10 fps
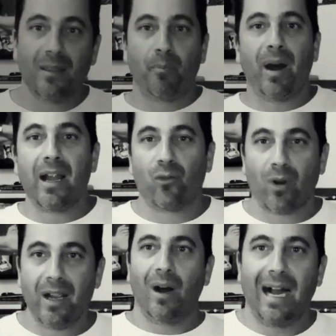the bike,
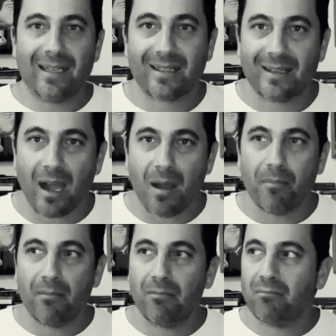right? I
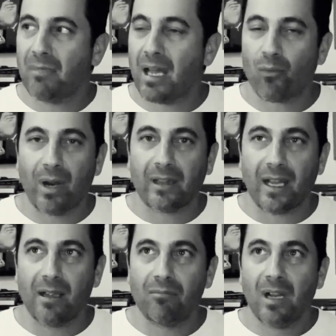stop at a red
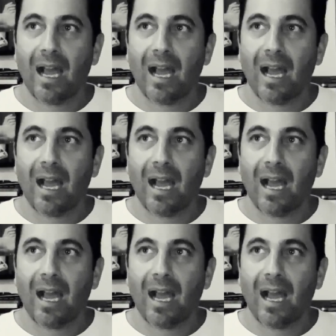light,